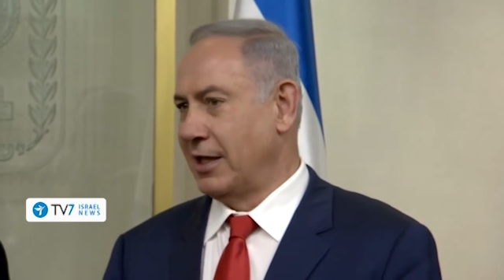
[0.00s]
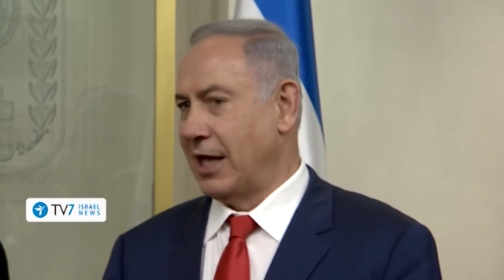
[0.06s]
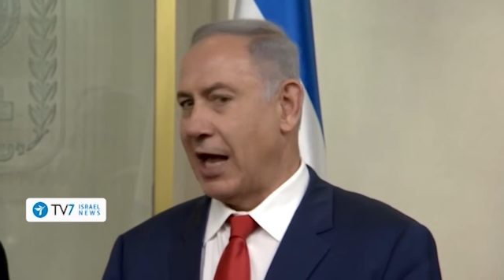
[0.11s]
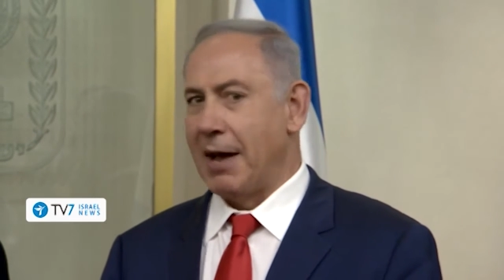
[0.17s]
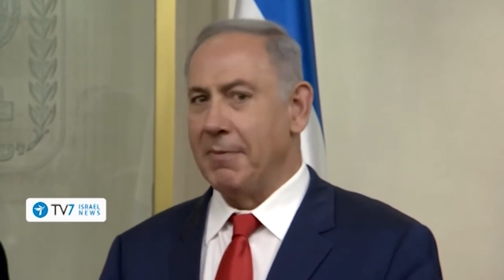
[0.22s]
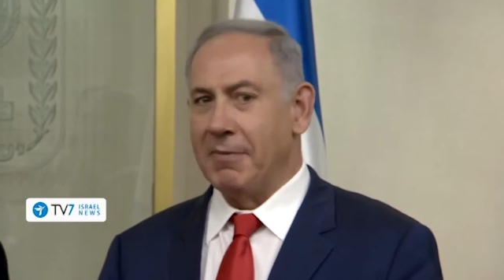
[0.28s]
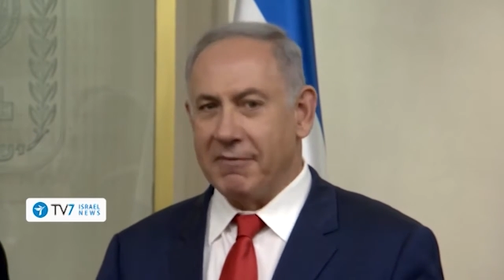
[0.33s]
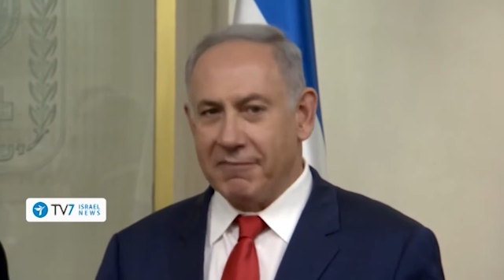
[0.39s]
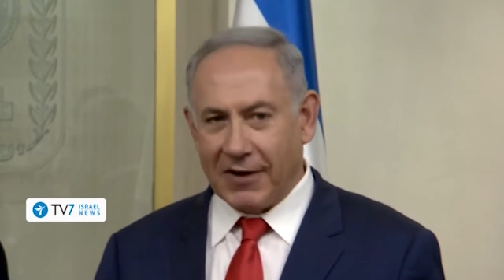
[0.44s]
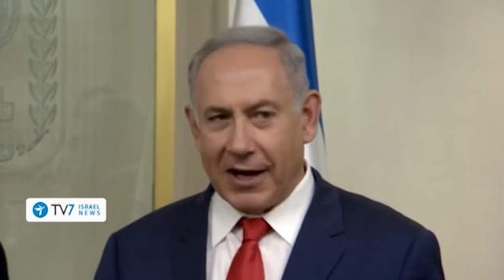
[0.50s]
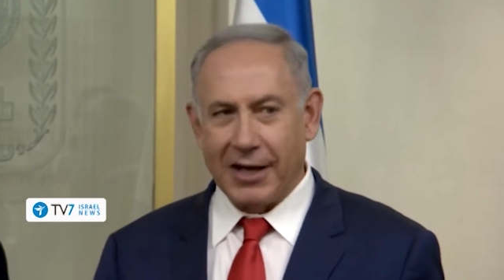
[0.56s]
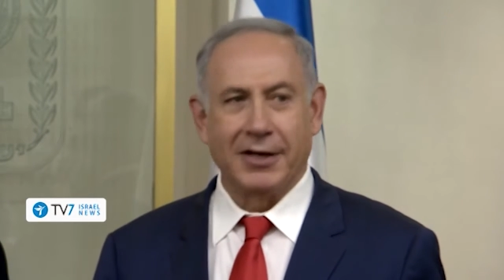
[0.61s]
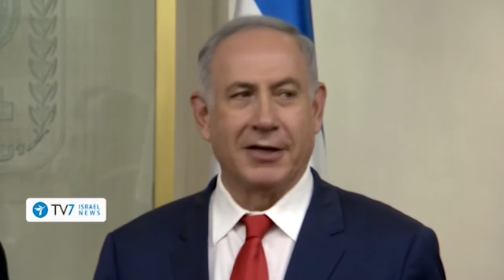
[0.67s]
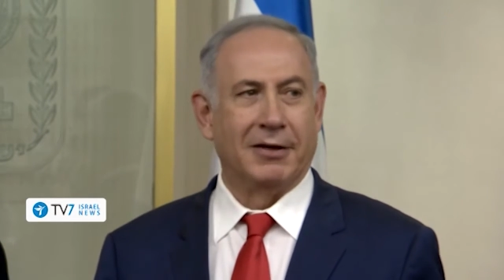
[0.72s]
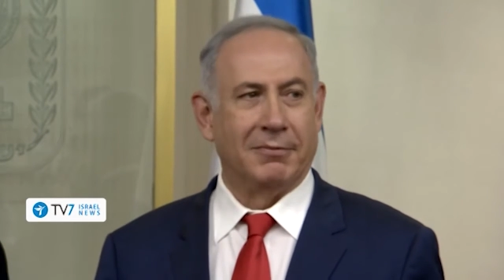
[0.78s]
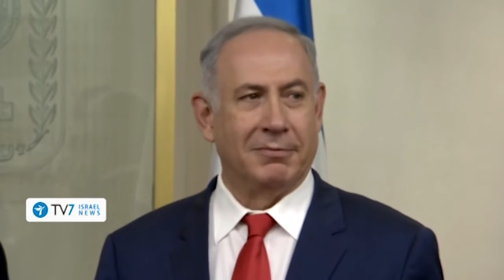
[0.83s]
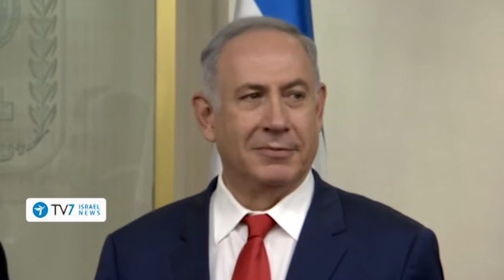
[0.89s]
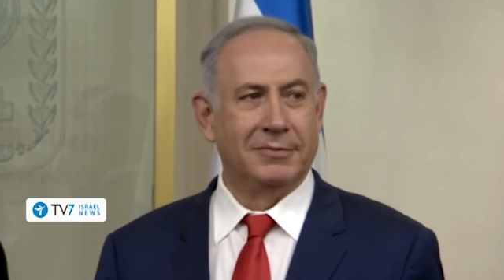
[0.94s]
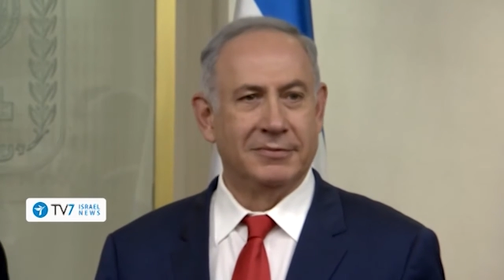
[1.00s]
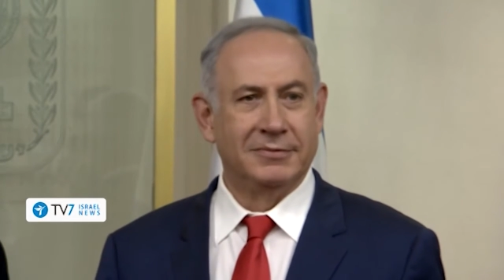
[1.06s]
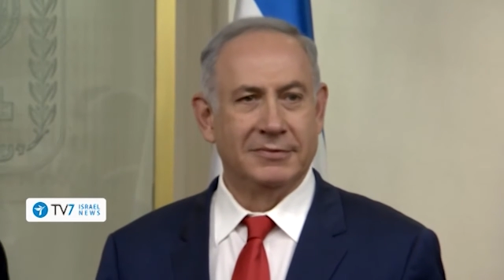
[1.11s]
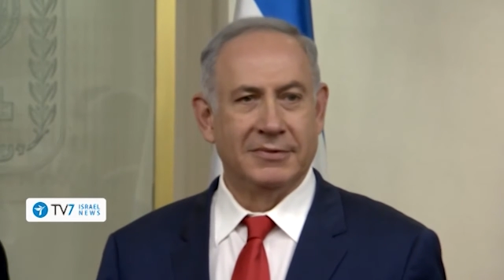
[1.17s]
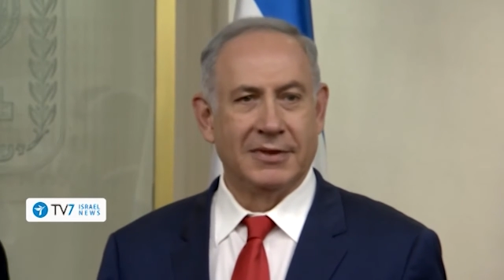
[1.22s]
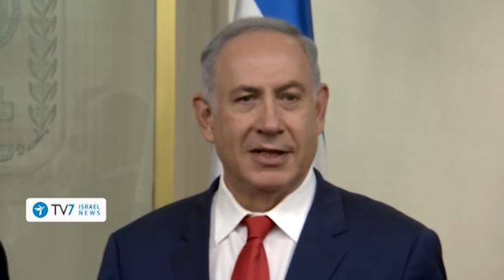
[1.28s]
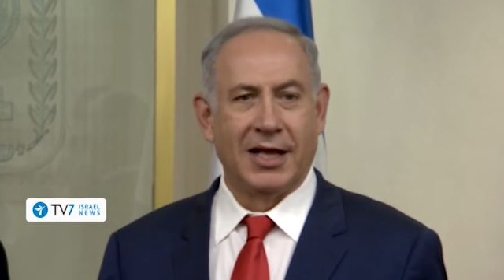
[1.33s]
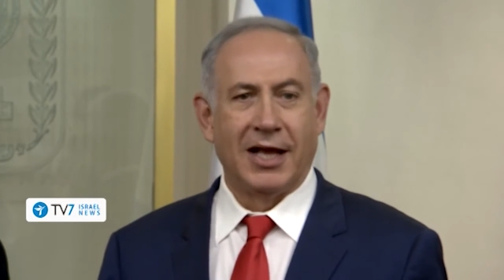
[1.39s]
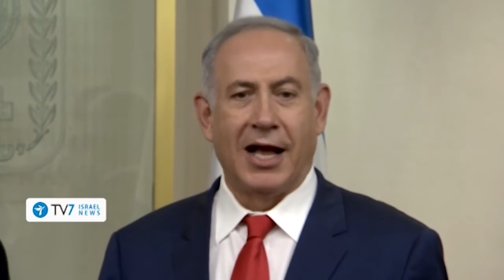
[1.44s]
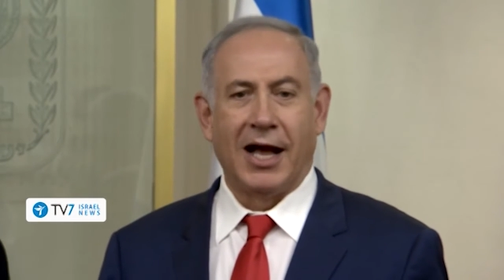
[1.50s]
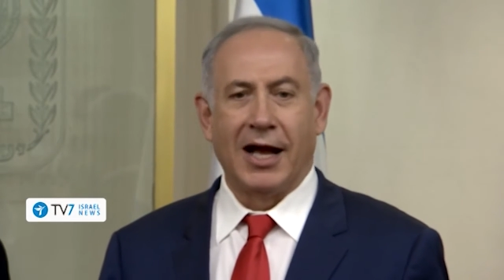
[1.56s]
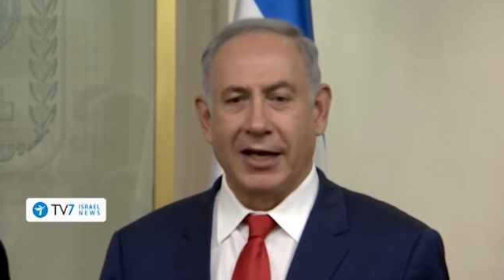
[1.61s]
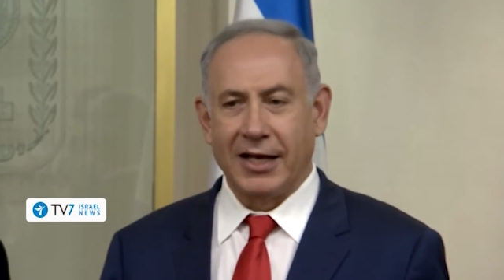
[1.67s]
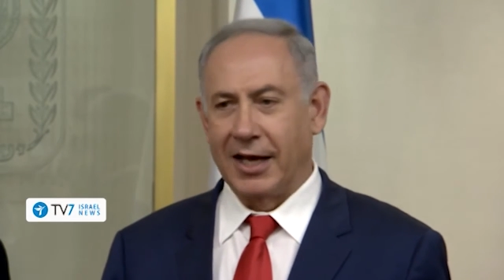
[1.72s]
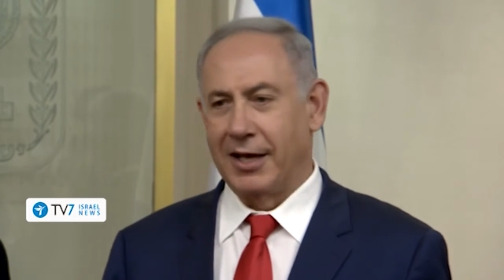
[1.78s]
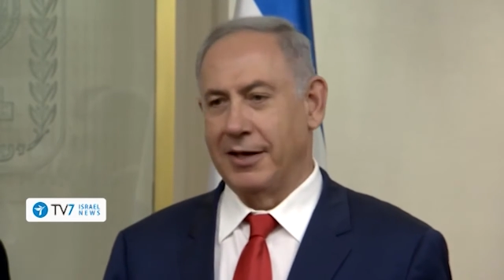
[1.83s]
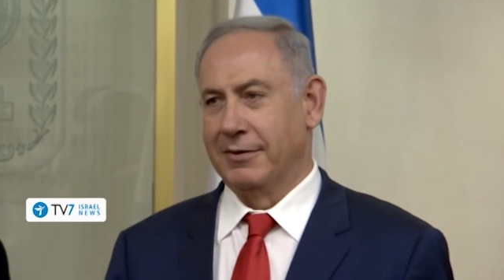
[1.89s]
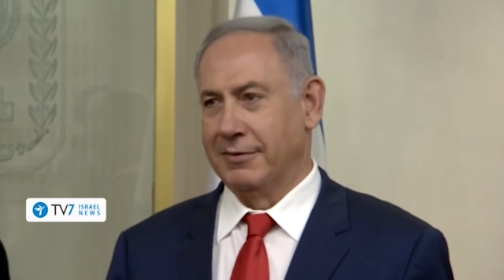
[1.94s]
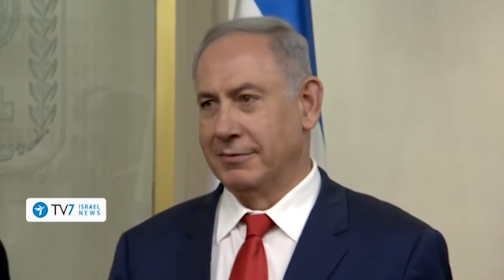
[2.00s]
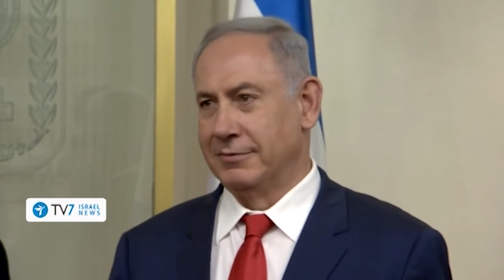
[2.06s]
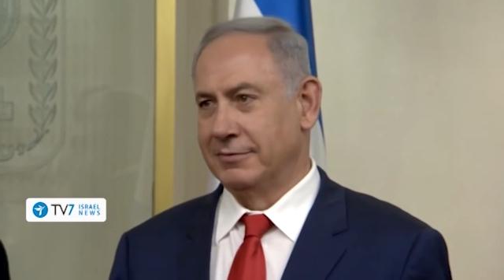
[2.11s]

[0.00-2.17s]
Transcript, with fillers: I'm inviting him again